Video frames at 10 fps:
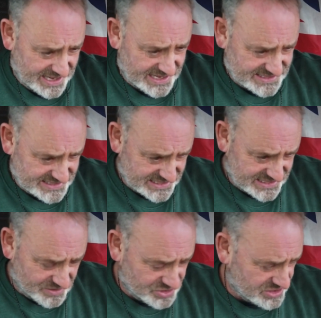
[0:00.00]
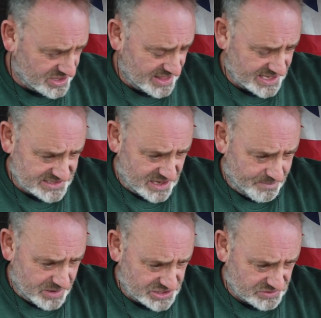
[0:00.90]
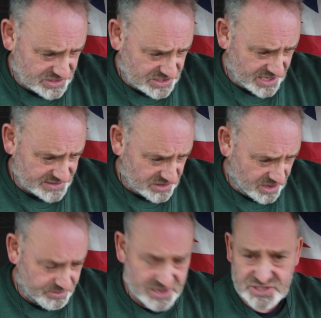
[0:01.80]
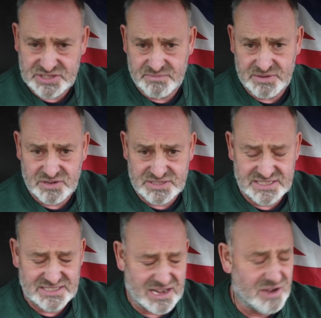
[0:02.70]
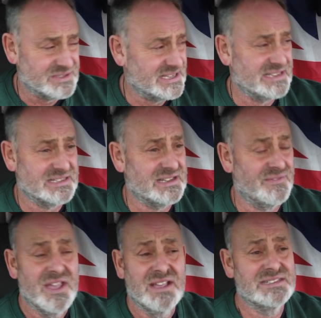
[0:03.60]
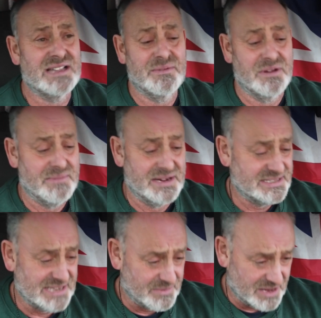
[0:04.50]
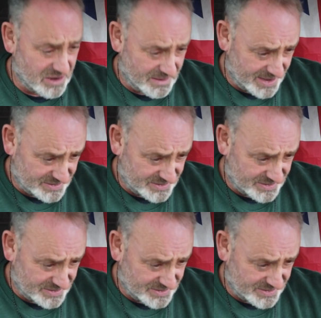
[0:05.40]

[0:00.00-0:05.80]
it does is it tells you that there's no pressure on tyres that got pressures in, because it's so sensitive. Same with the Mini, same with a lot of